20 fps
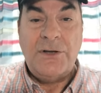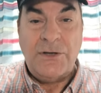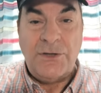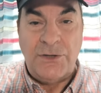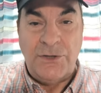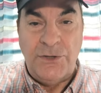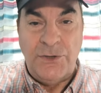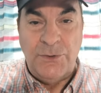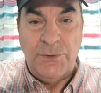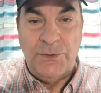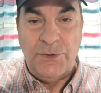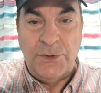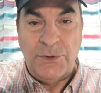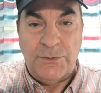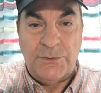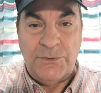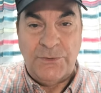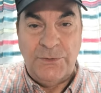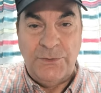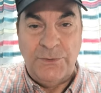you
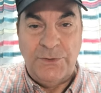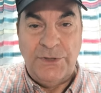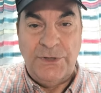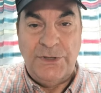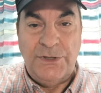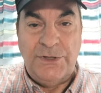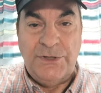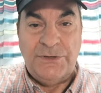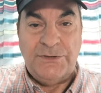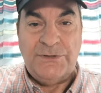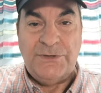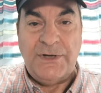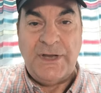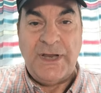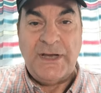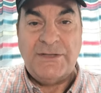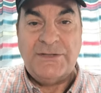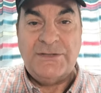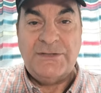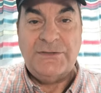don't do any
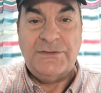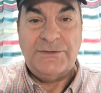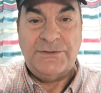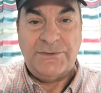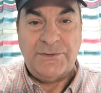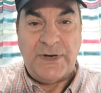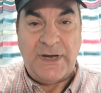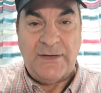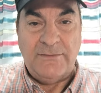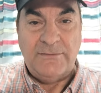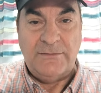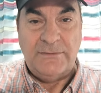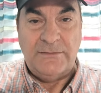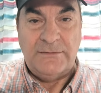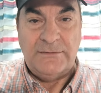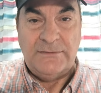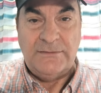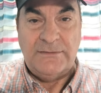international travel.